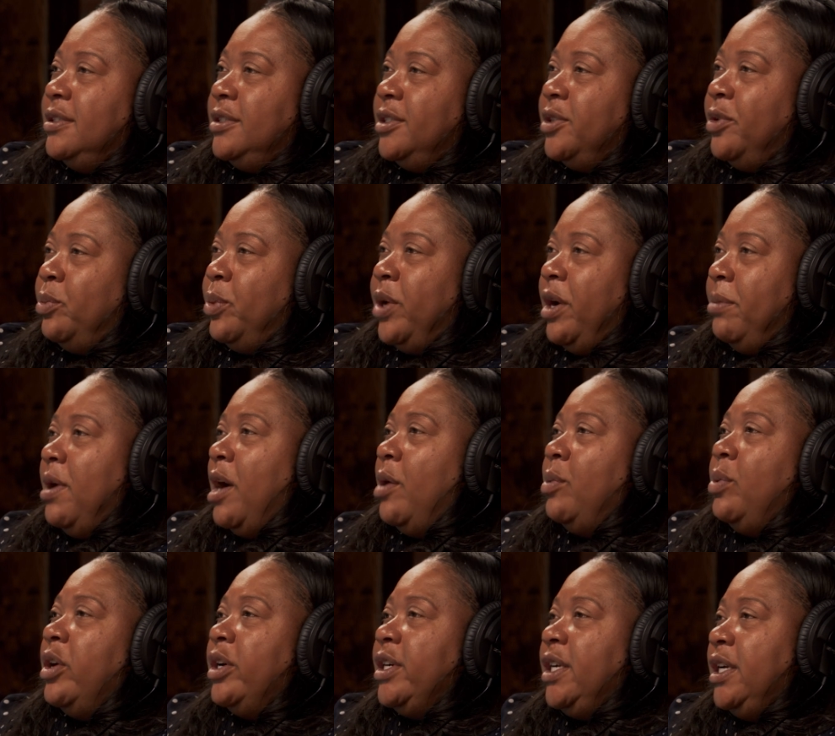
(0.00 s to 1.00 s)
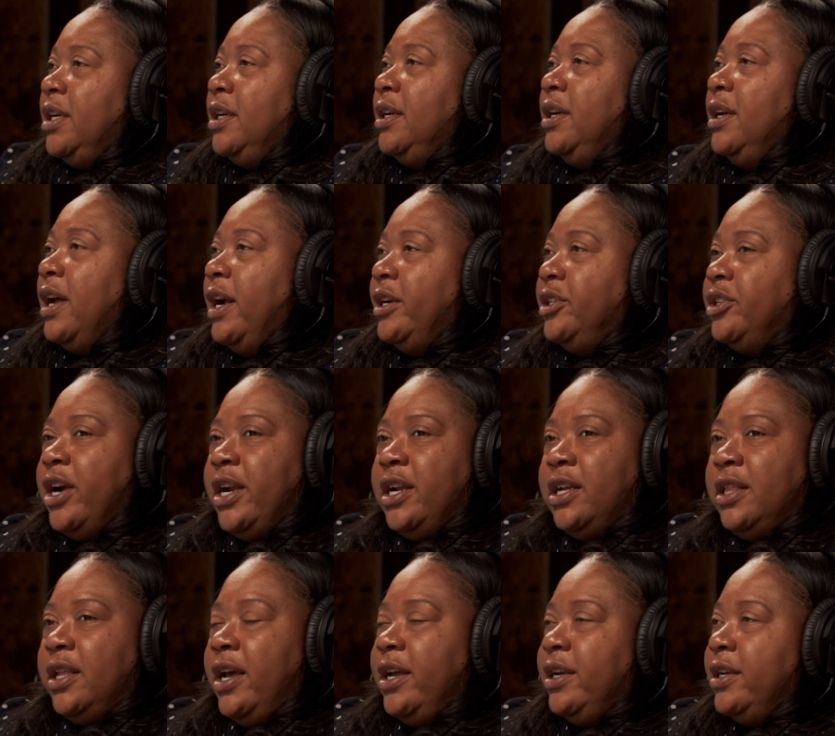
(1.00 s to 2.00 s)
So when I'm not working, I try
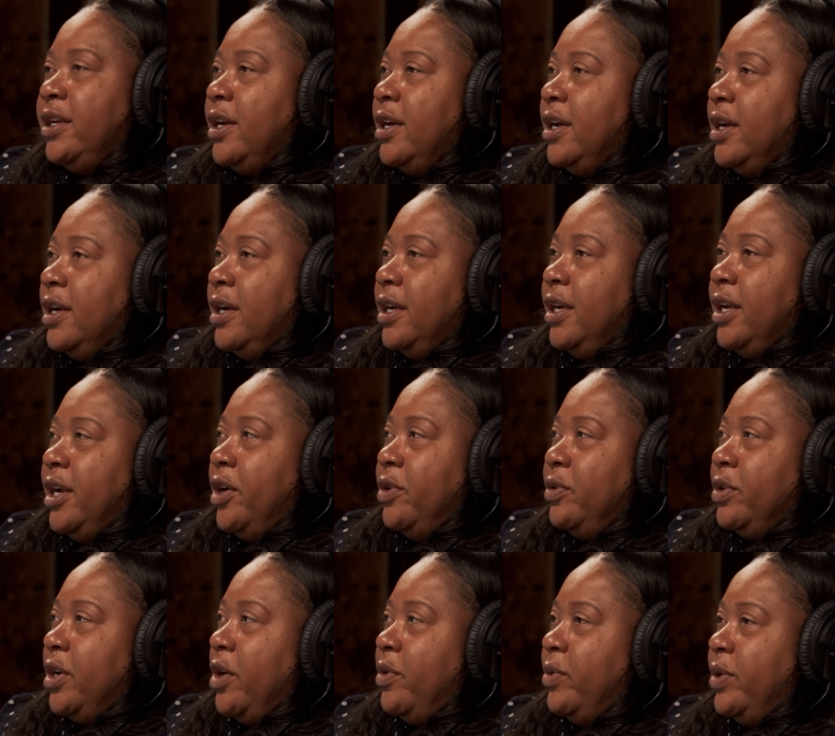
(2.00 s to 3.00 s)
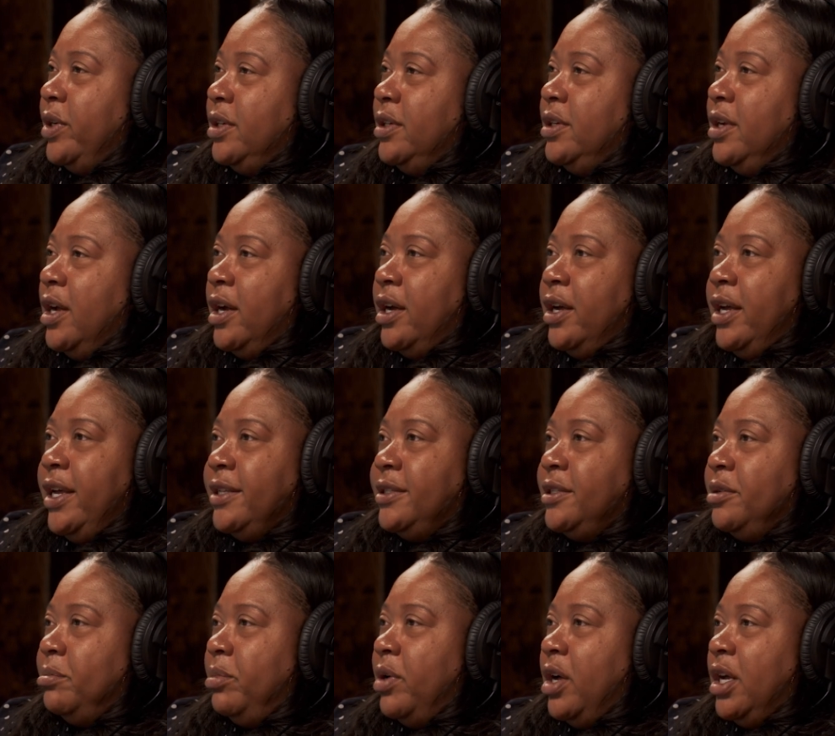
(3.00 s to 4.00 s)
to go and hit
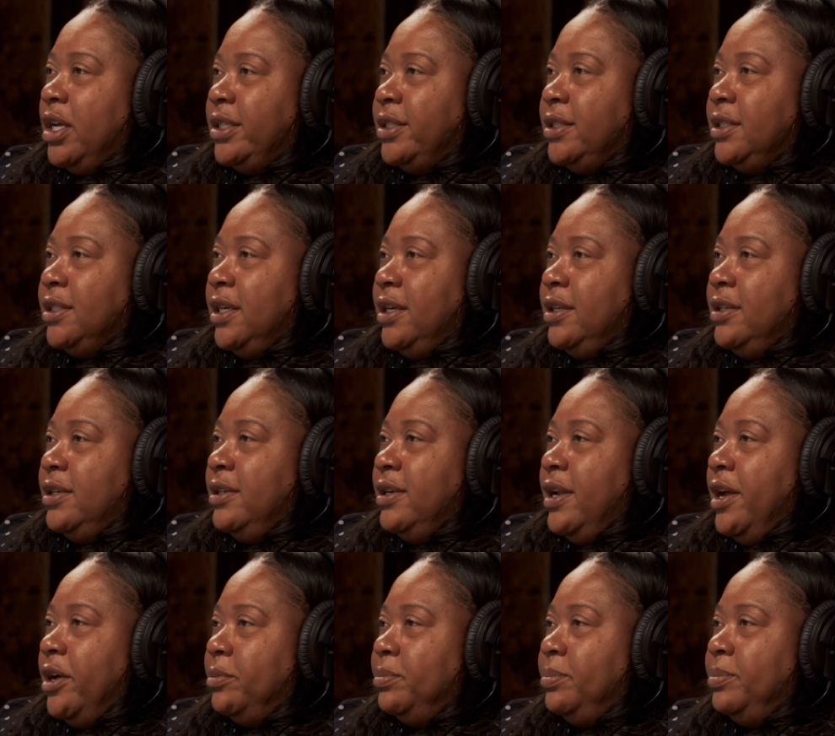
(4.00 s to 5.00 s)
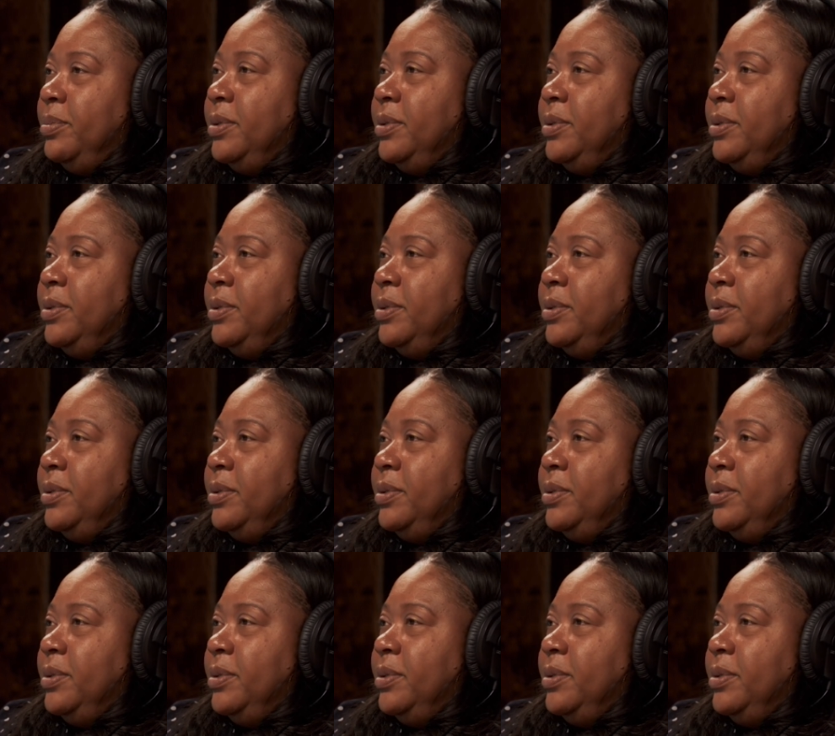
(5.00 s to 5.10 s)
some balls and help